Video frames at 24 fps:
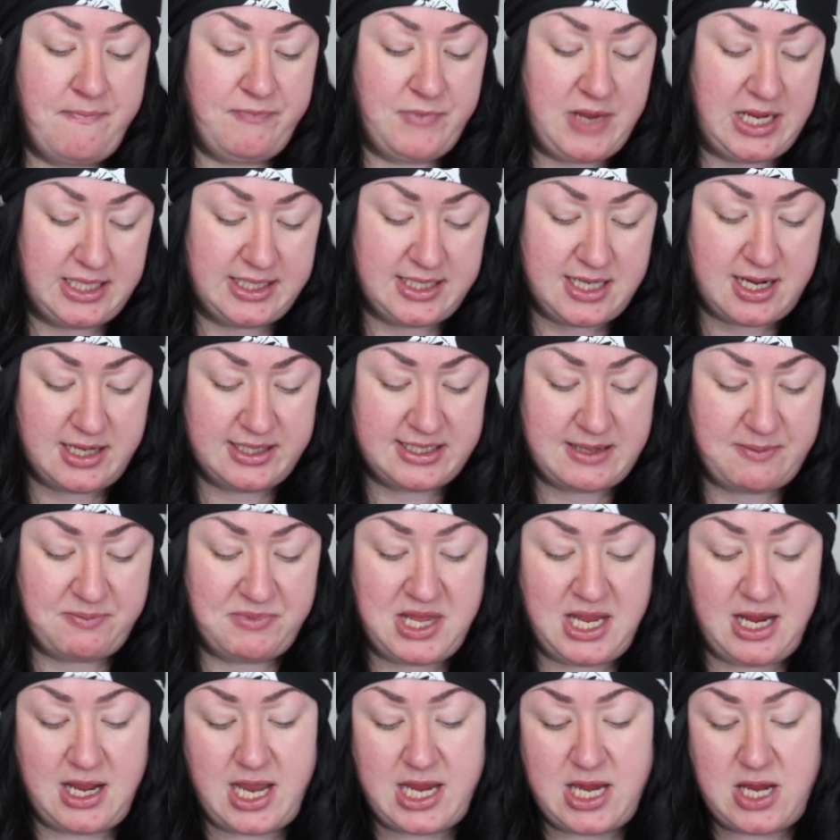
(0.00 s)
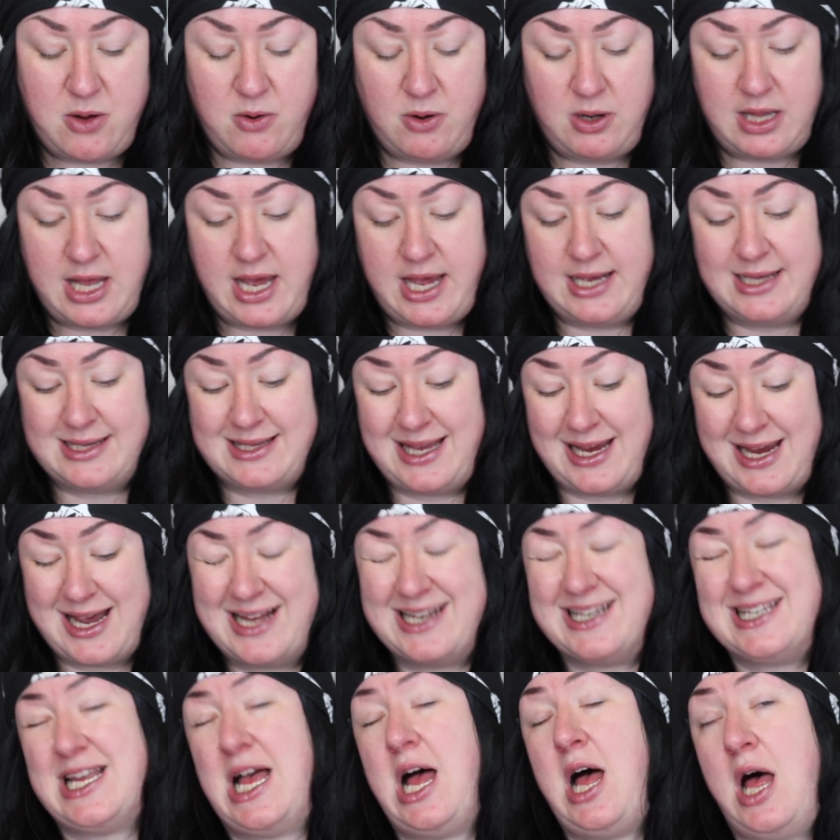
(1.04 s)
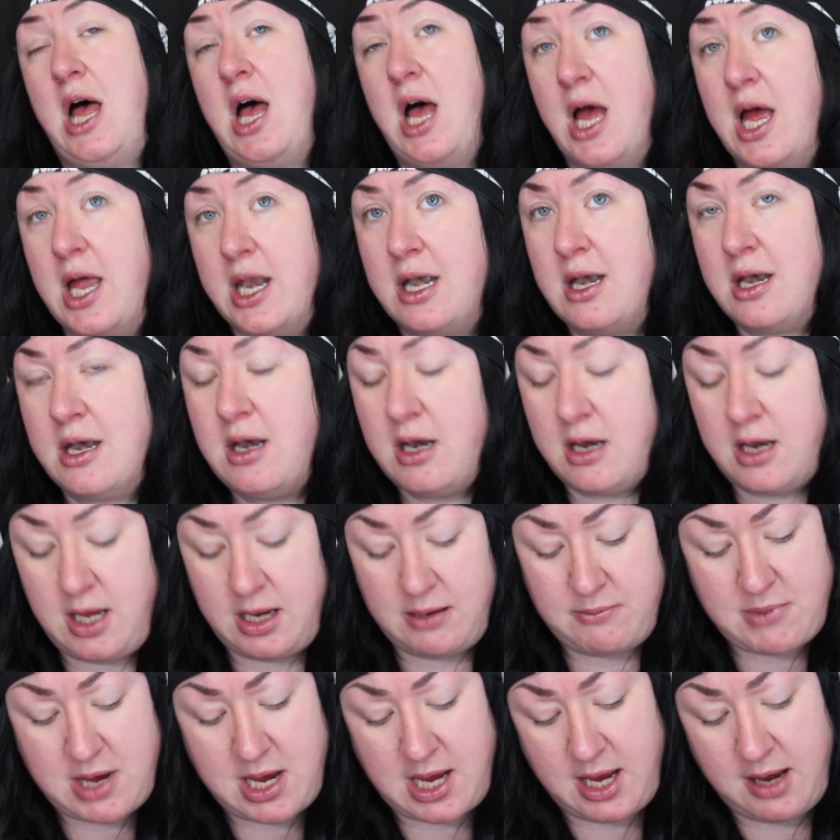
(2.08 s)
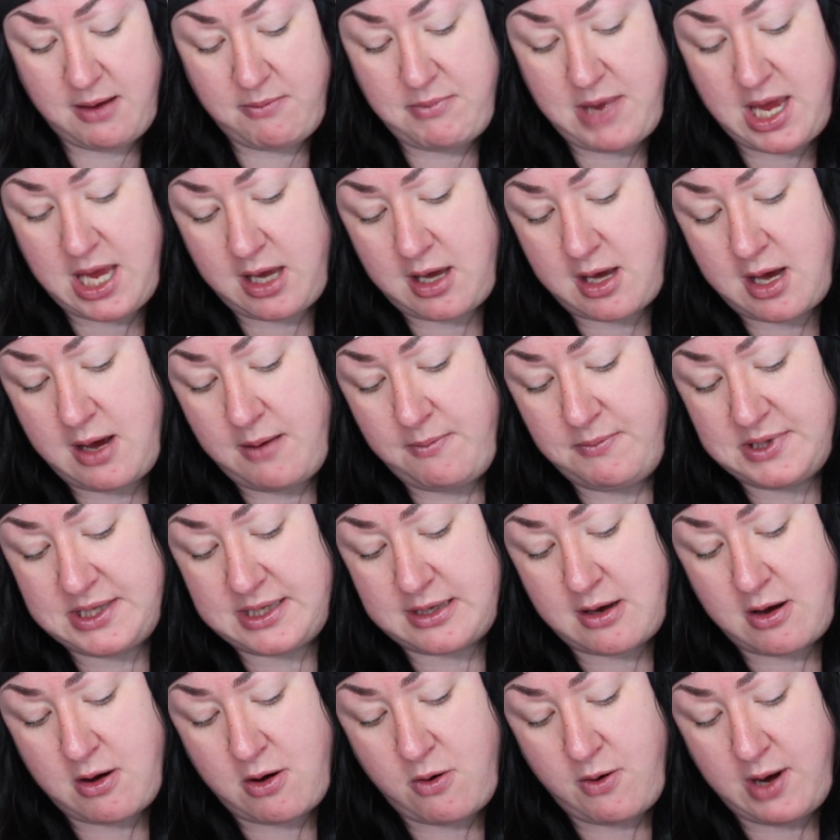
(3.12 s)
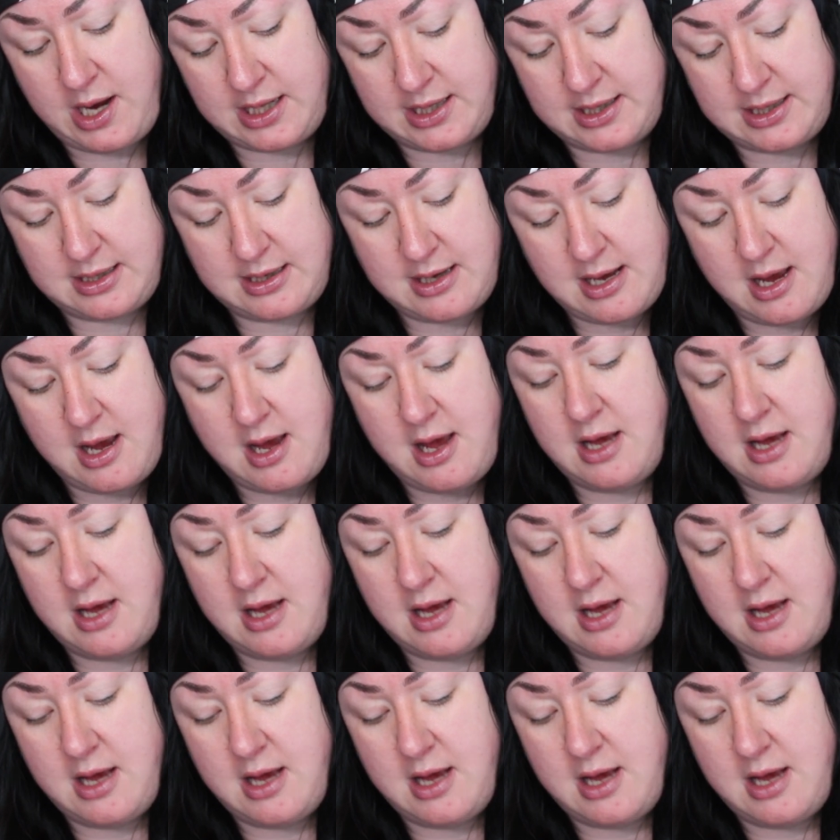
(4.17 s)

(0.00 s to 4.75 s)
it's not something I utilize like a ton in my makeup, so it's